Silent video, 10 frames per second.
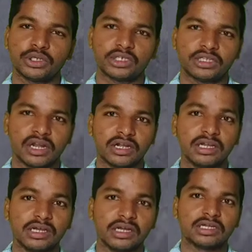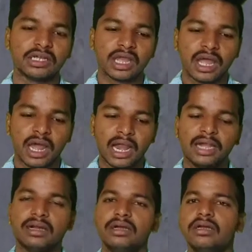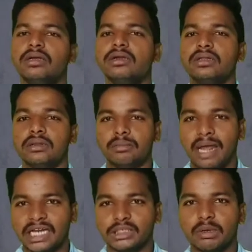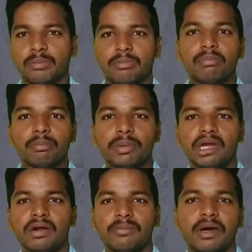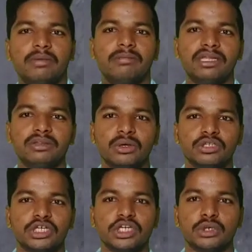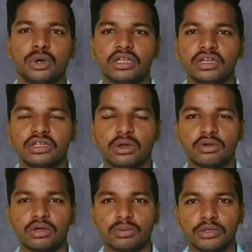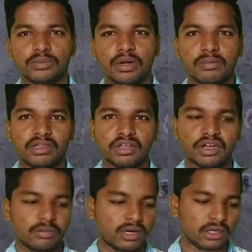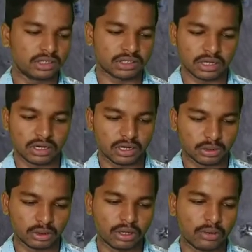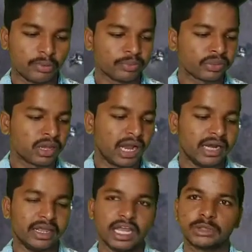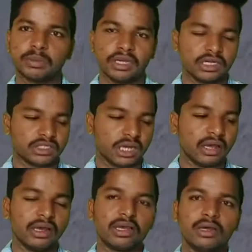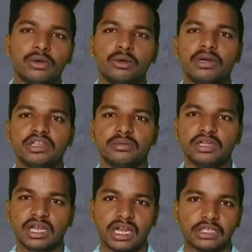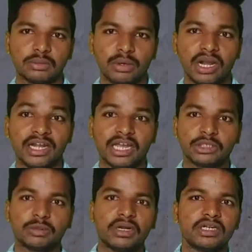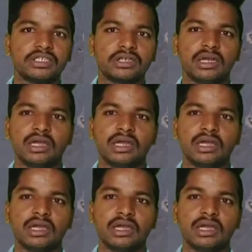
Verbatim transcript: vachesi thirty years and the maximum pay per month vachesi twenty-three thousand rupees per month anedi manaki istarani antunnaru. And experience e evaru matram diniki eligible and experience